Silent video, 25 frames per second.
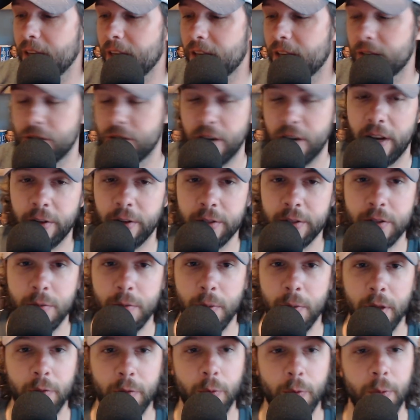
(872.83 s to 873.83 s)
Jalen
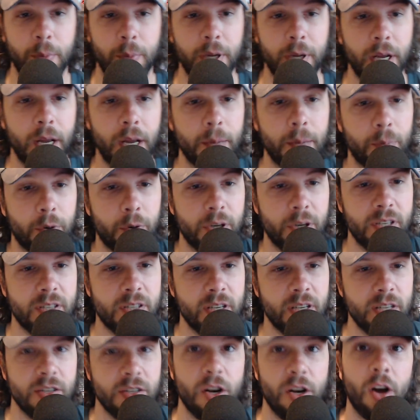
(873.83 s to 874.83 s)
Smith would be a
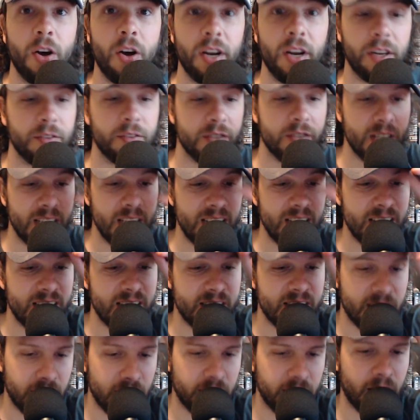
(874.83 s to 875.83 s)
preseason all N F C
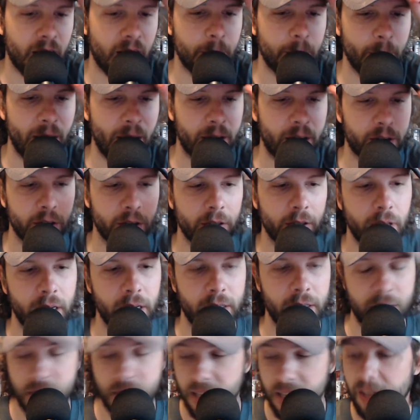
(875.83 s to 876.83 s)
East linebacker
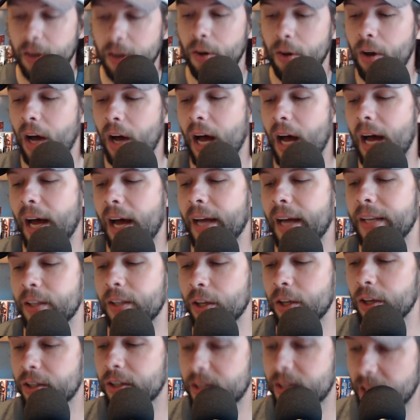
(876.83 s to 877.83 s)
until I
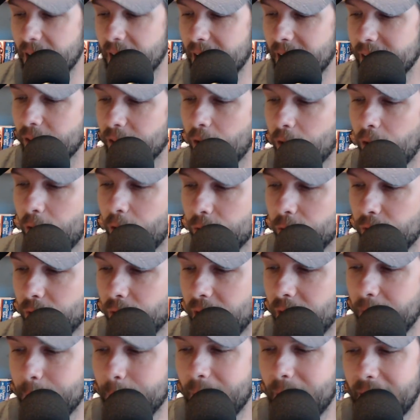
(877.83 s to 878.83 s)
looked at all the
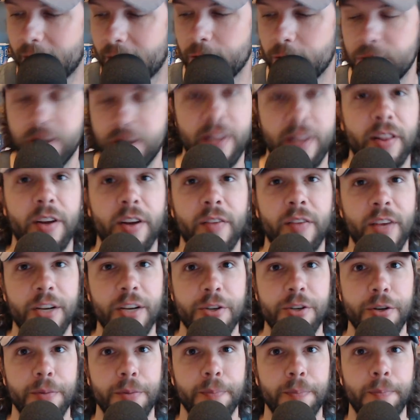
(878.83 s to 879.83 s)
linebackers in the
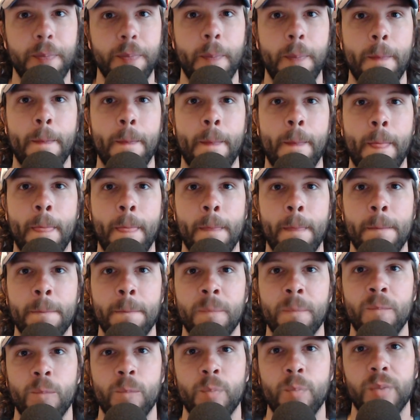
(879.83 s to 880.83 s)
division.
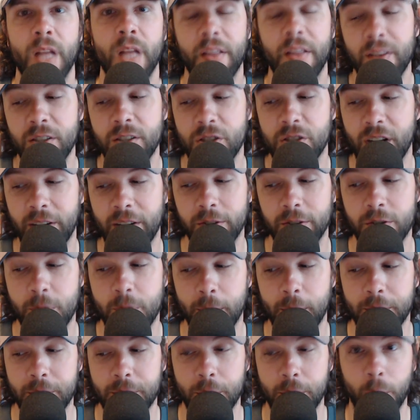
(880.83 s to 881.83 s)
I think Jalen
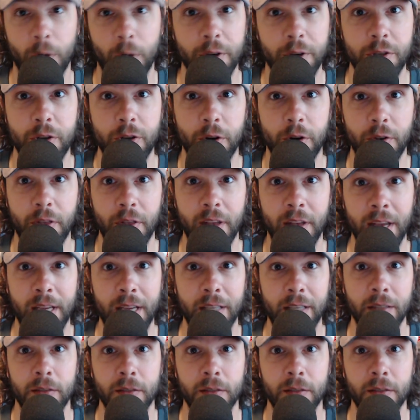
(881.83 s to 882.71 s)
Smith's the one sure thing.